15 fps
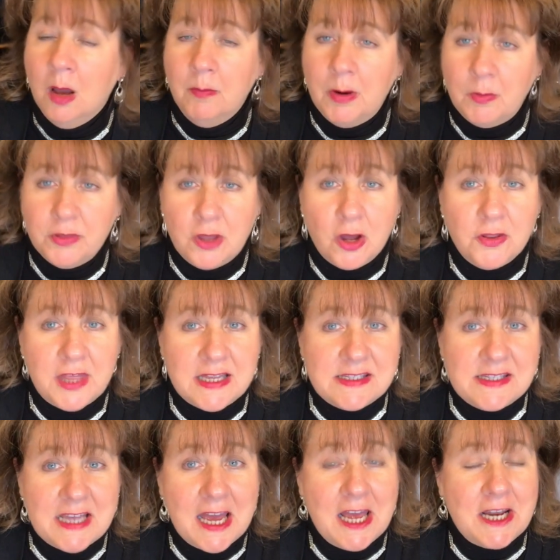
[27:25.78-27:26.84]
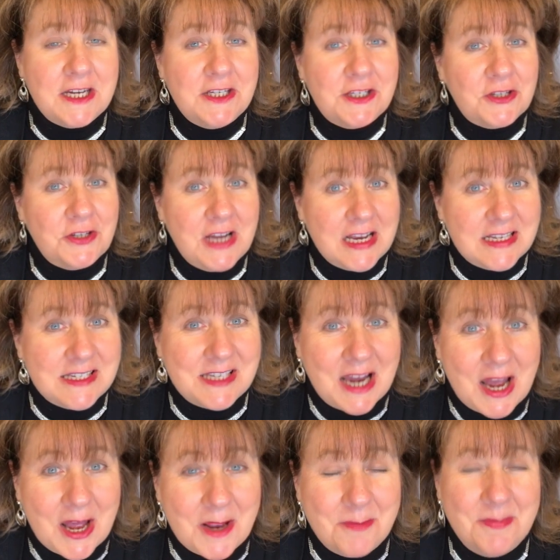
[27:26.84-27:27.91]
But with all that said, until next
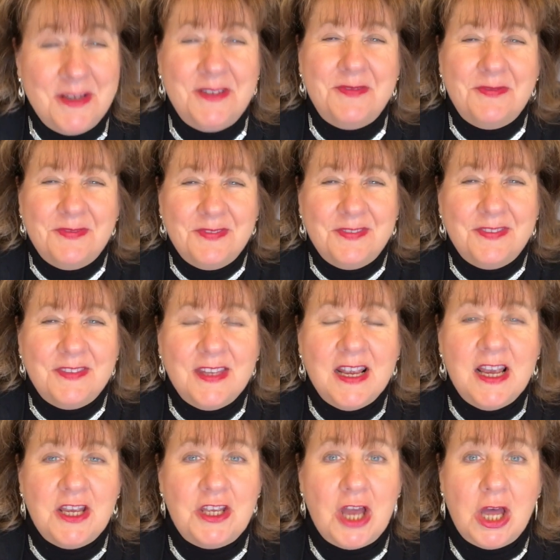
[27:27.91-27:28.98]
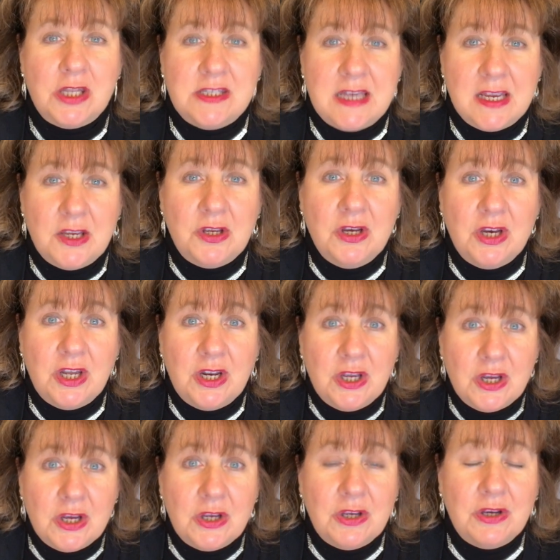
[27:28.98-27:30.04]
time, y'all take good
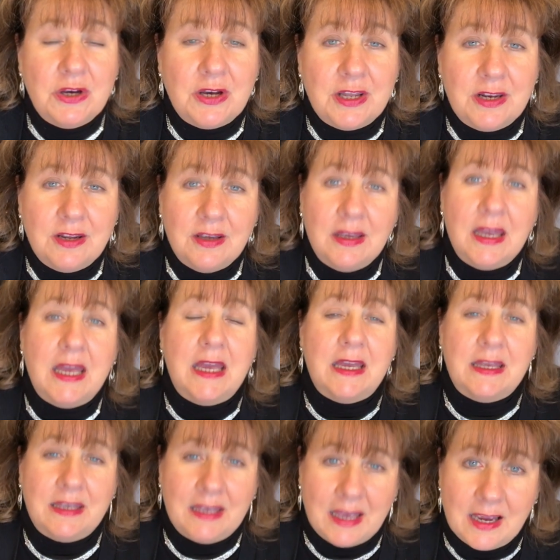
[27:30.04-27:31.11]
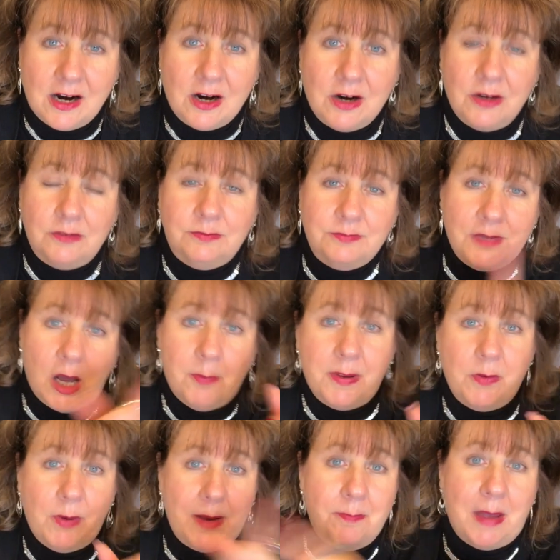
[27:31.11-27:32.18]
care. I'll be
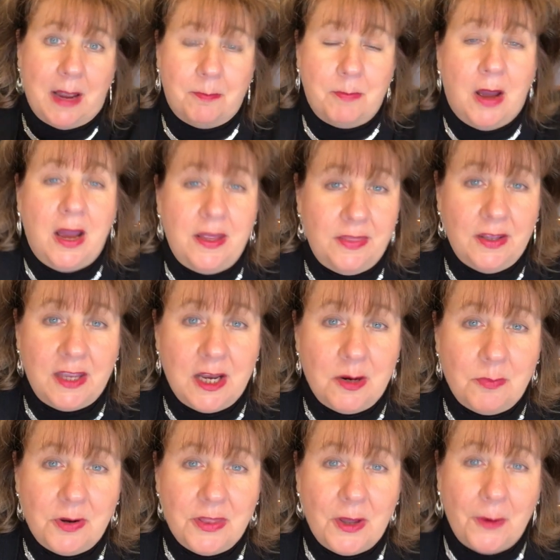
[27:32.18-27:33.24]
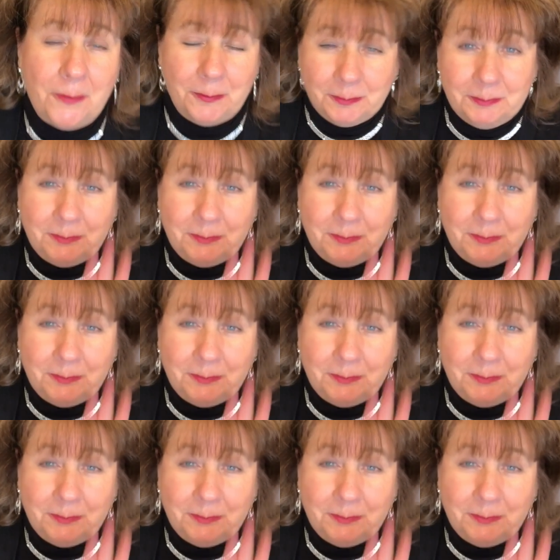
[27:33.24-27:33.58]
right back behind the camera though.